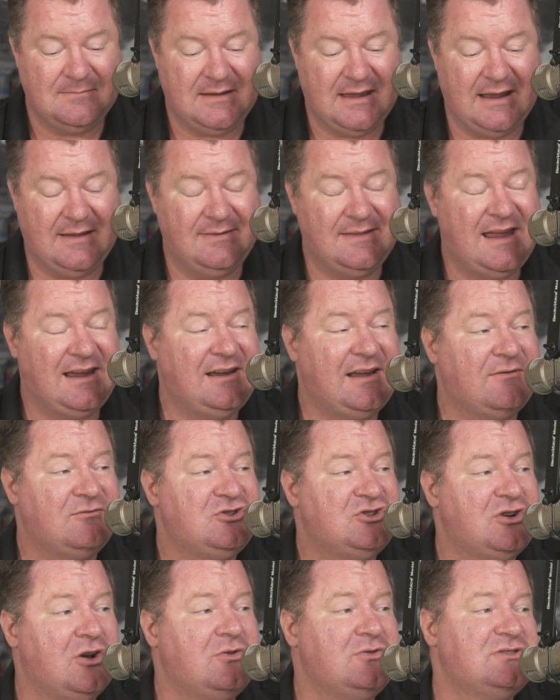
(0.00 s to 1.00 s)
And they have
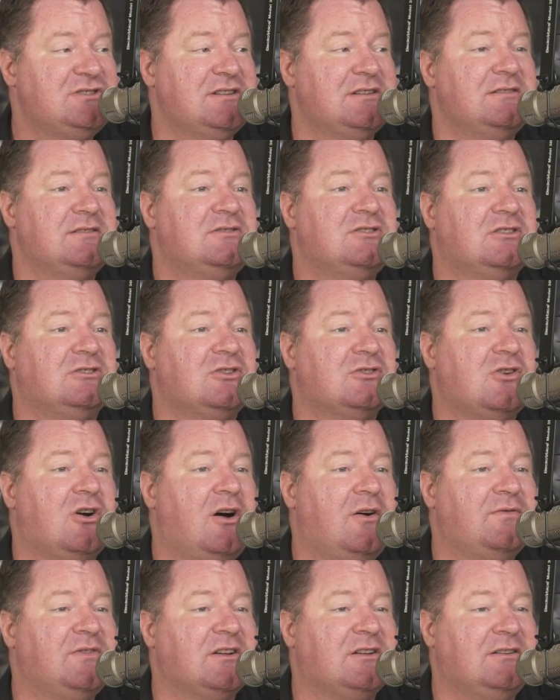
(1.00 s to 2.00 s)
chosen to look
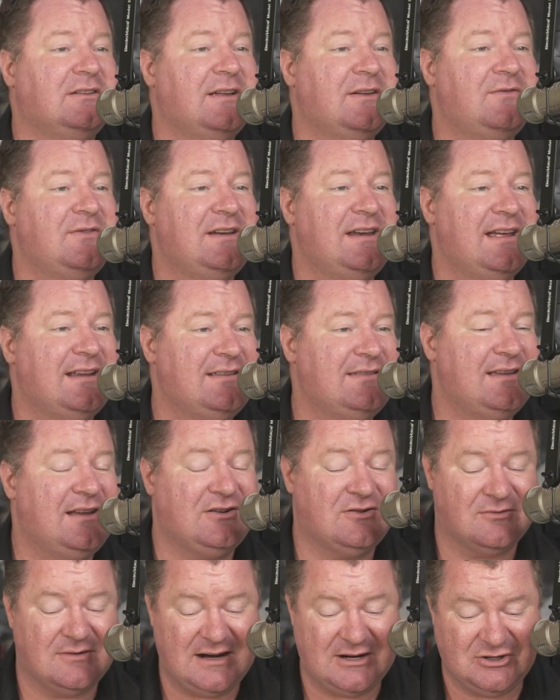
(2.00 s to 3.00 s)
off the cliff and head in
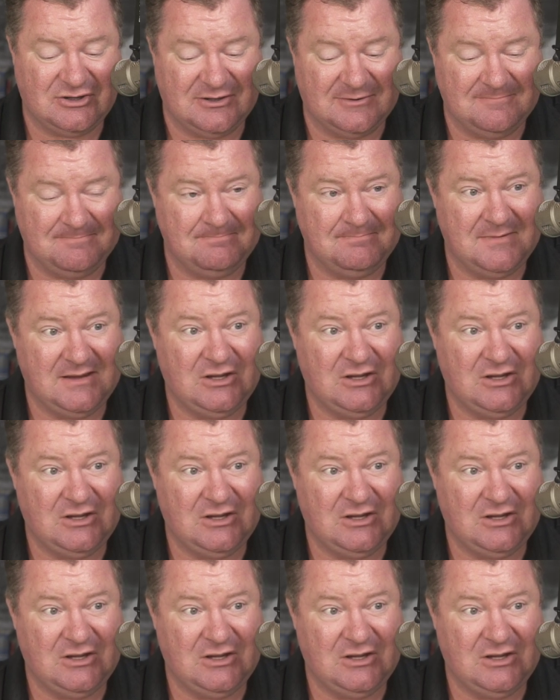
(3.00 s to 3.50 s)
that direction.